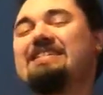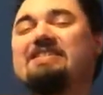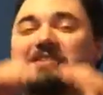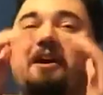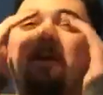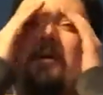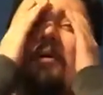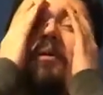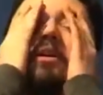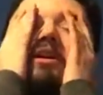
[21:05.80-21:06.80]

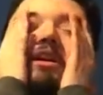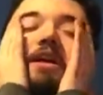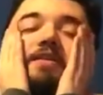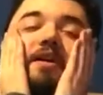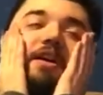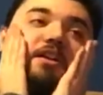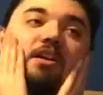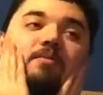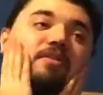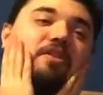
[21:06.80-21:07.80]
so, it's like
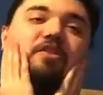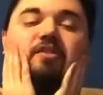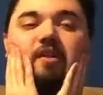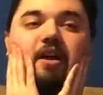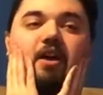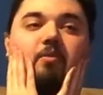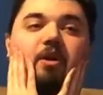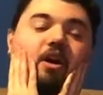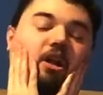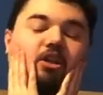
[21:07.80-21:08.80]
Gibbons is dead, we
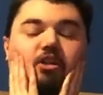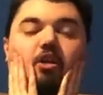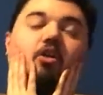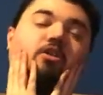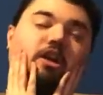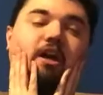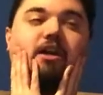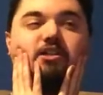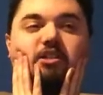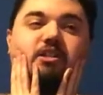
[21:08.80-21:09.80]
gotta call
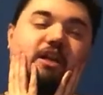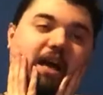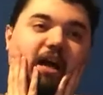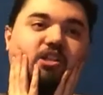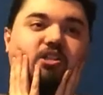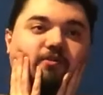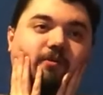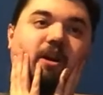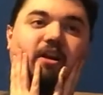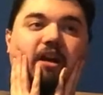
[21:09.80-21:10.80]
Cage into action to
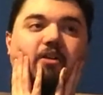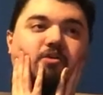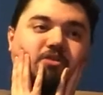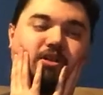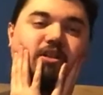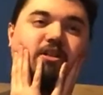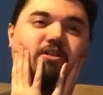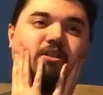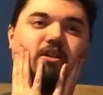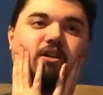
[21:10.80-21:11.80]
find out who did
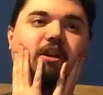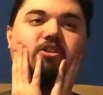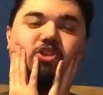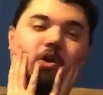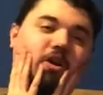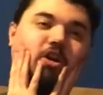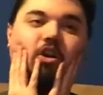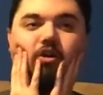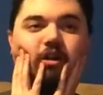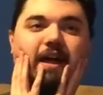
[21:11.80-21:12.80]
it. And Toni
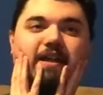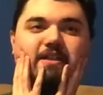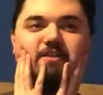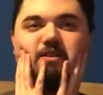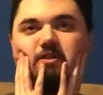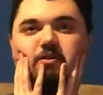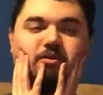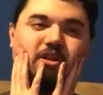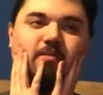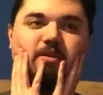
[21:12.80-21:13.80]
Collette is the new
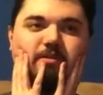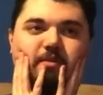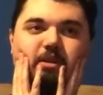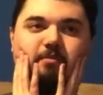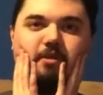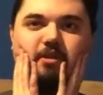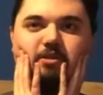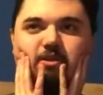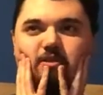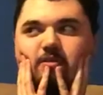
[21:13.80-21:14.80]
Gibbons, pretty
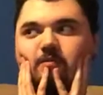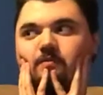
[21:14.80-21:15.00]
much.